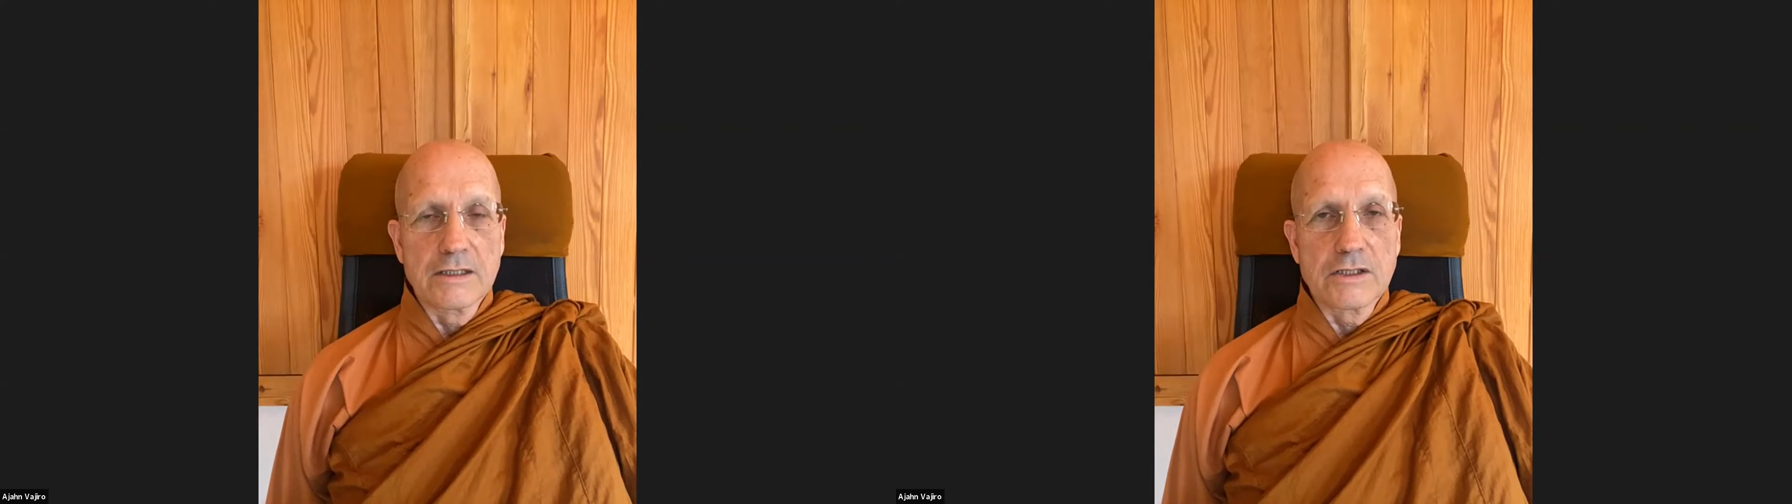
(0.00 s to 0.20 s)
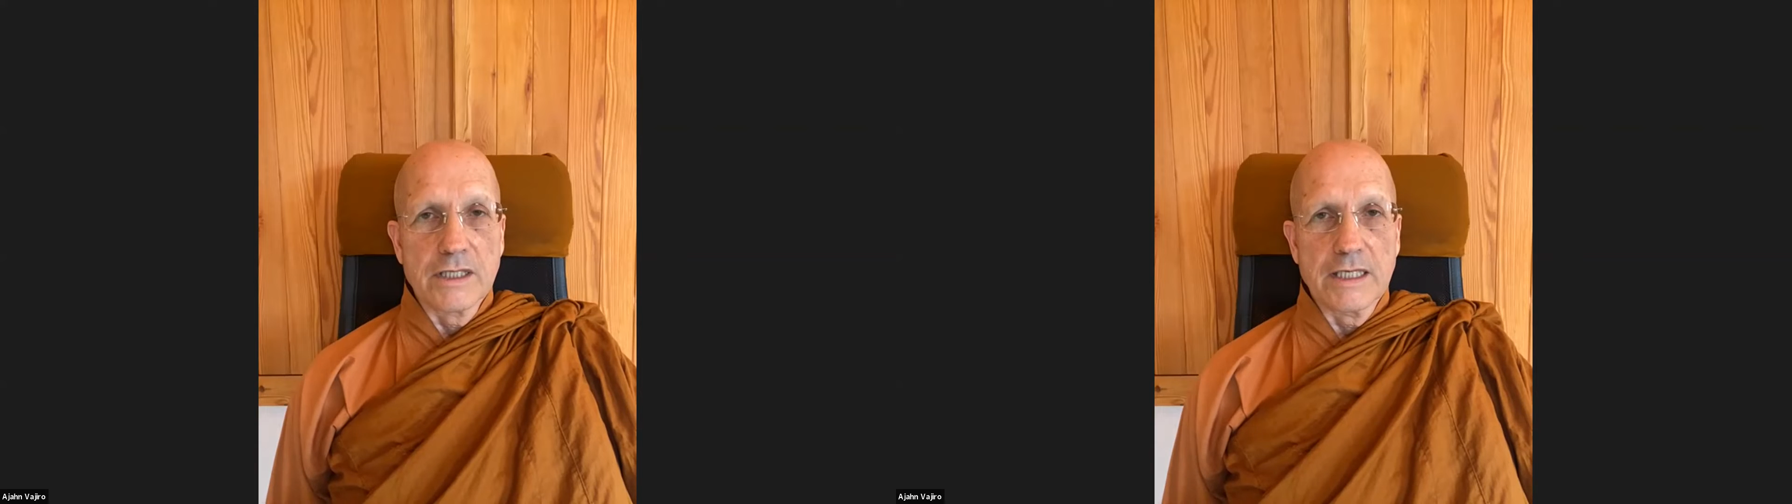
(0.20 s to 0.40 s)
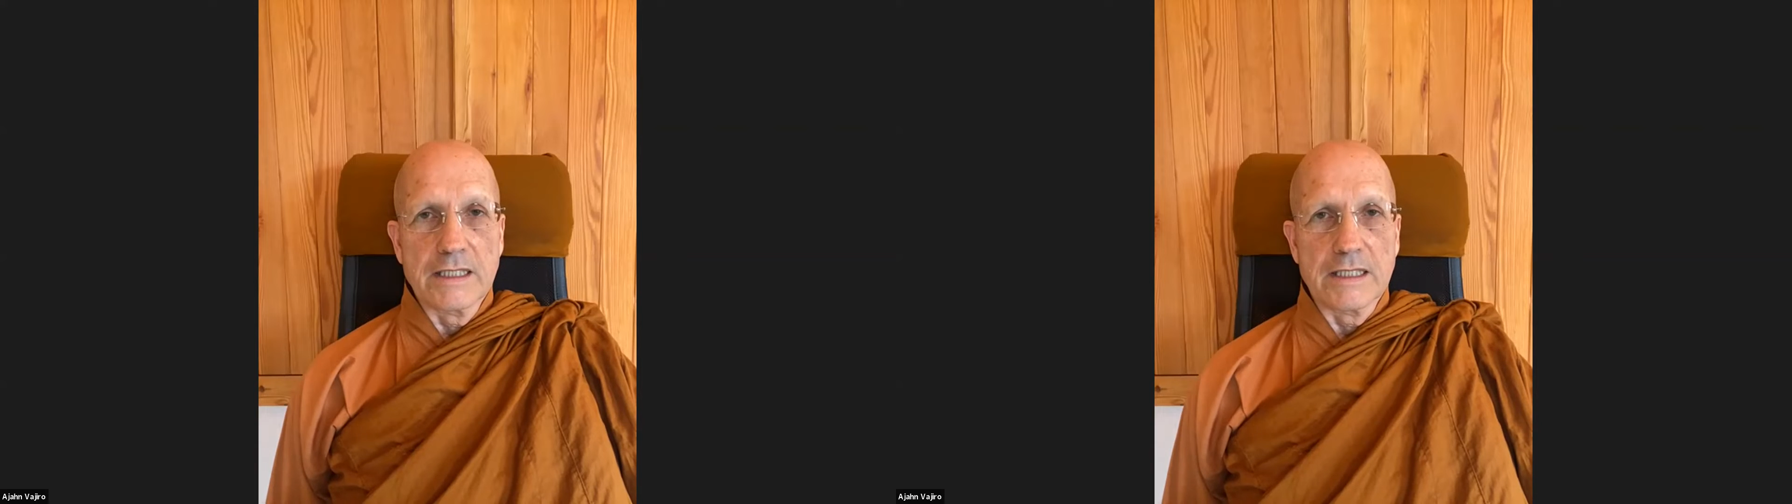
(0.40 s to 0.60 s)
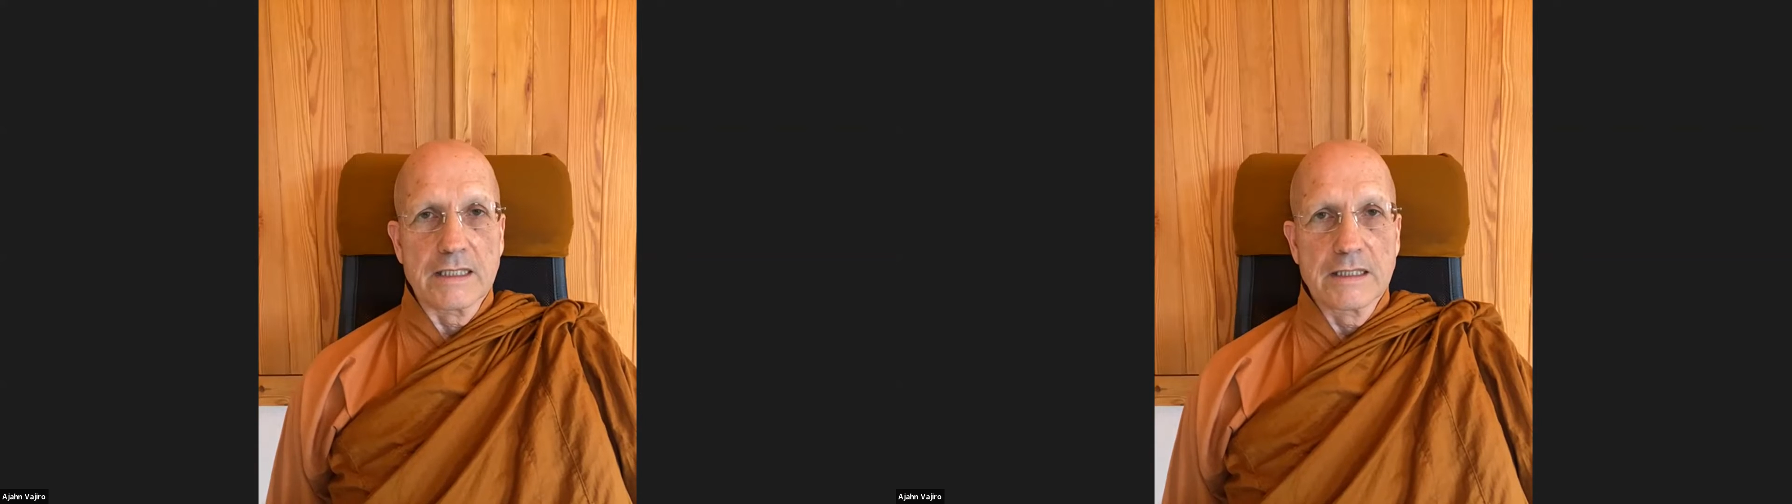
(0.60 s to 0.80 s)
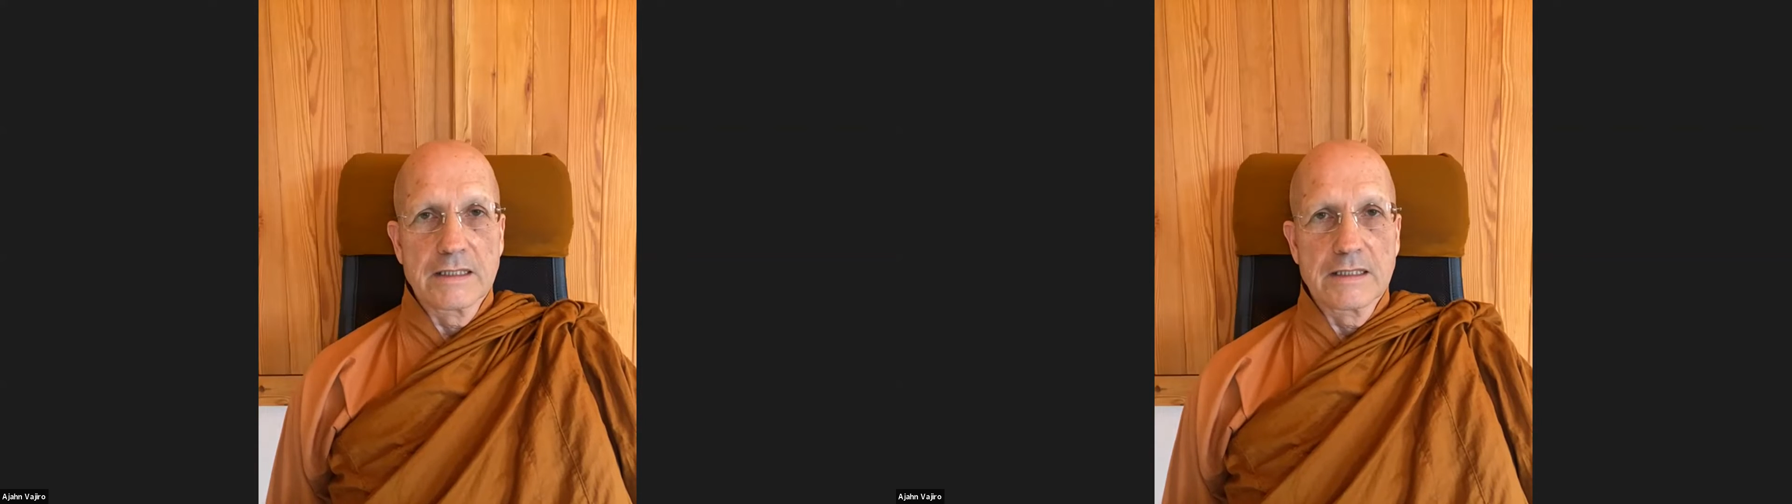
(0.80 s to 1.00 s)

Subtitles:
a training.